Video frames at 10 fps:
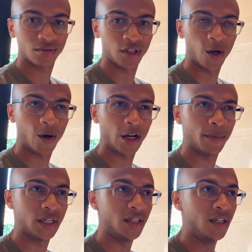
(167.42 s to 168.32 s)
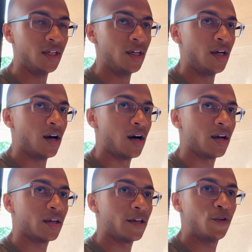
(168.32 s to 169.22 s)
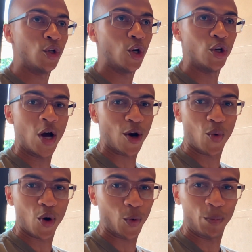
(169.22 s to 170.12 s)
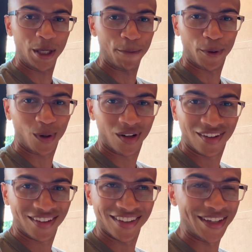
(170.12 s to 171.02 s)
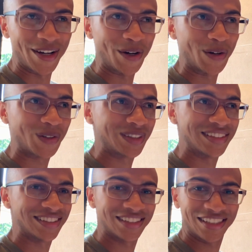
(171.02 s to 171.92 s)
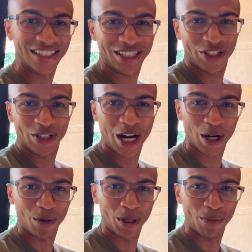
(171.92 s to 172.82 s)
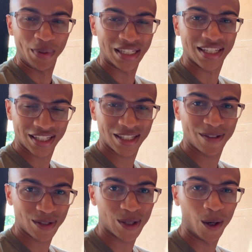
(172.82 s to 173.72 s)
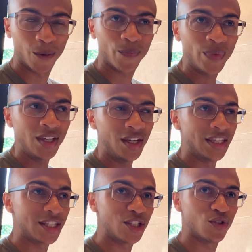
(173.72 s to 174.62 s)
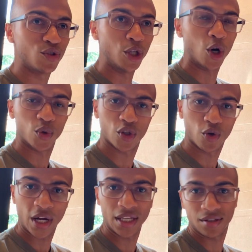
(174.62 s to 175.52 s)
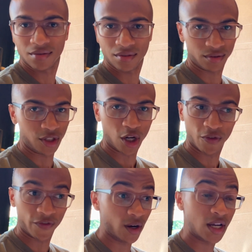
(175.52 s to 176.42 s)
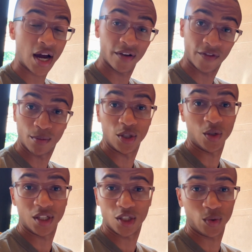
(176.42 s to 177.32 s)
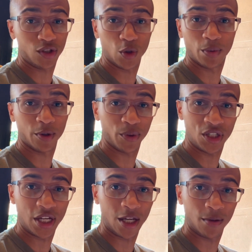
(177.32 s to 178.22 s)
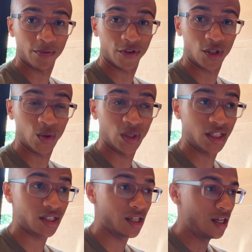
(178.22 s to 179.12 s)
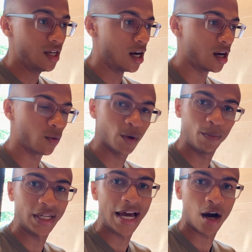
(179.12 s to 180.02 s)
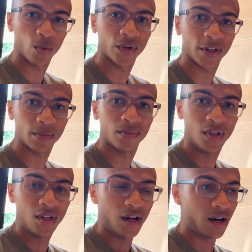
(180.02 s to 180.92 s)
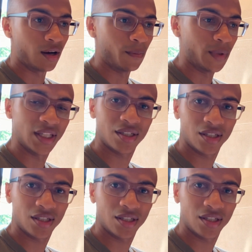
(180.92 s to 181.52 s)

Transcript: You know what I mean? If you don't know how to work with people, uh, you're not going to be in business. So this is, you know, it's great you know, very kind of him to do this. We super appreciate him for doing this. Uh, we being out with him. Um, but this is,